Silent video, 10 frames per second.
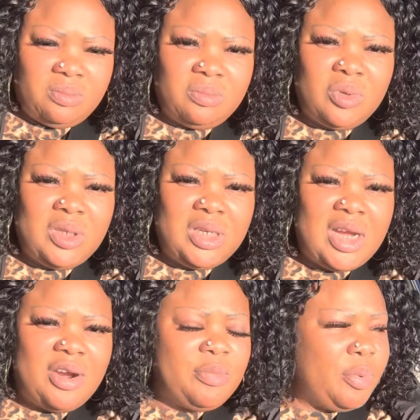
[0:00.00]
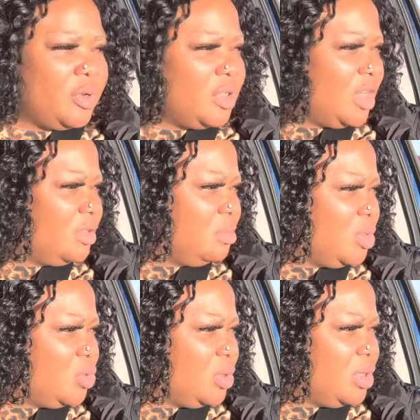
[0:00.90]
Monica reported
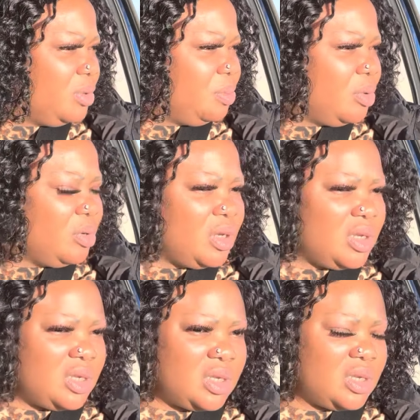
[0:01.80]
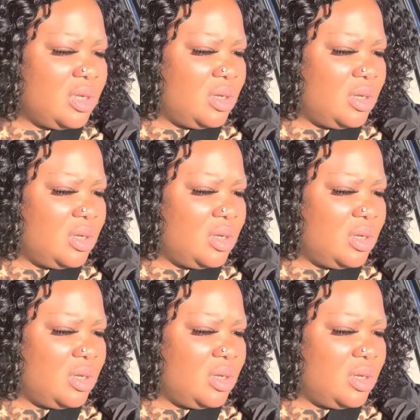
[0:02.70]
me to the police.